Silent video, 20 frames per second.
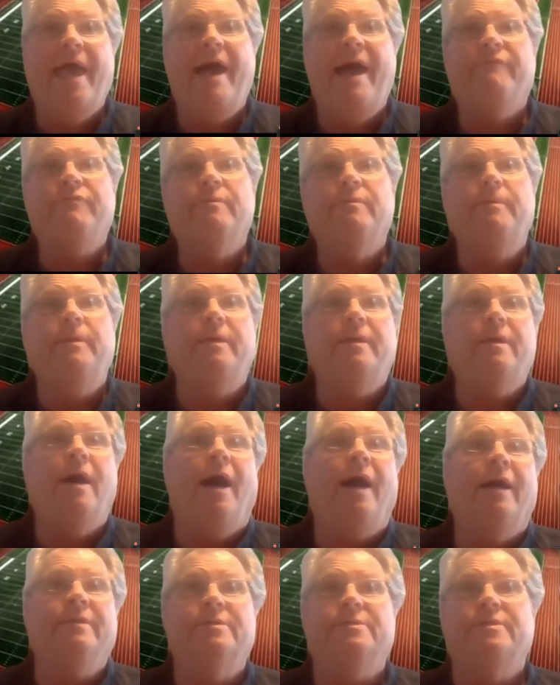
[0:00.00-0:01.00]
have to be
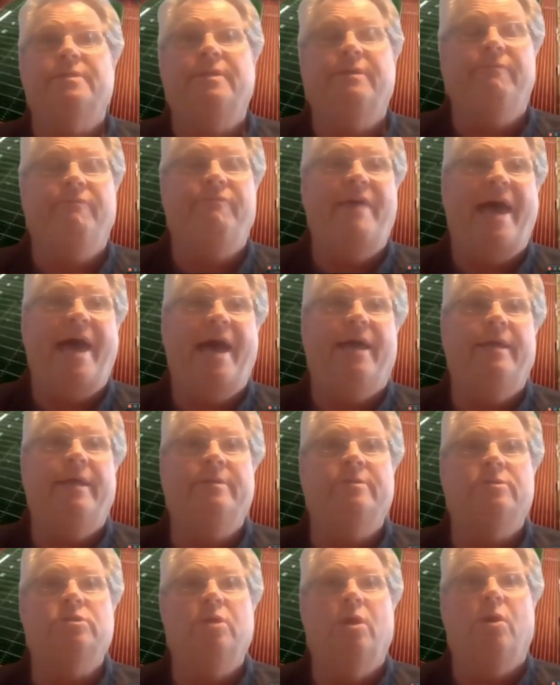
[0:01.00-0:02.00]
cognizant of that.
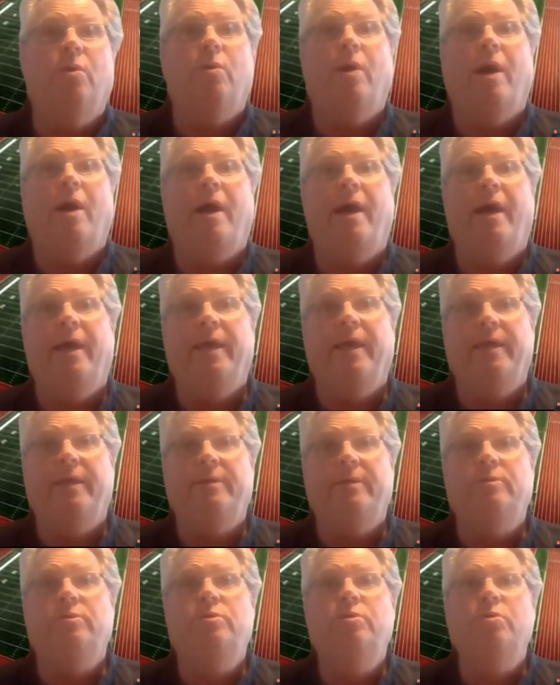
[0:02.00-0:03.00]
And so
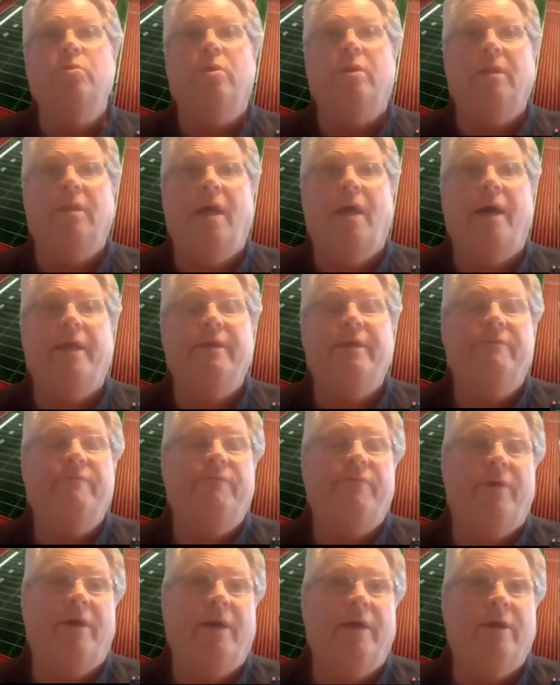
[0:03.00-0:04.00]
I do a lot of
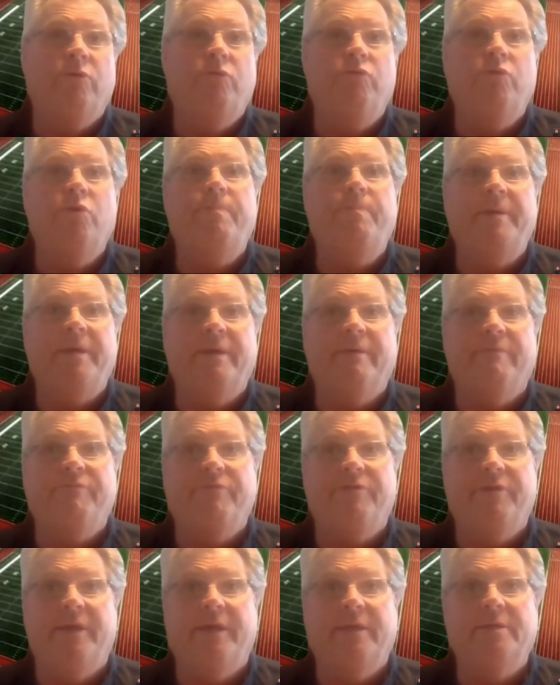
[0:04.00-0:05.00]
grouping of
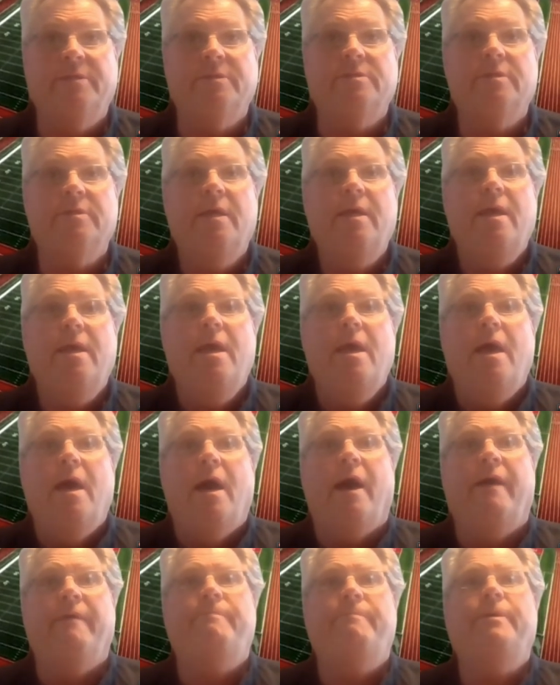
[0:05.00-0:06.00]
things.
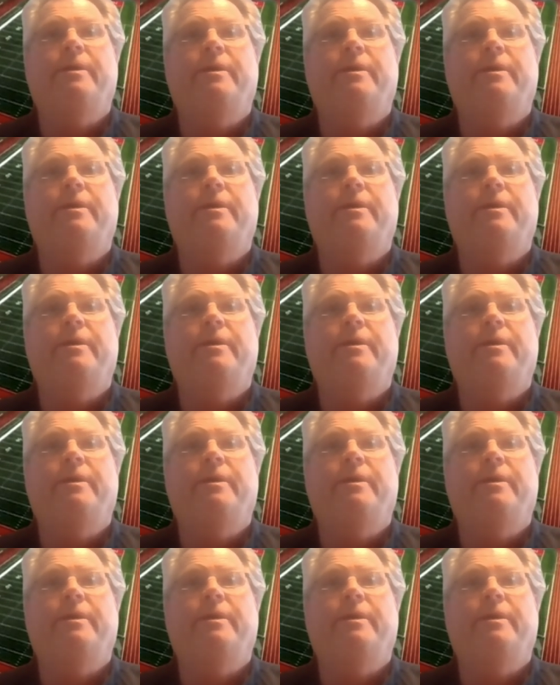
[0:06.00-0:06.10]
I've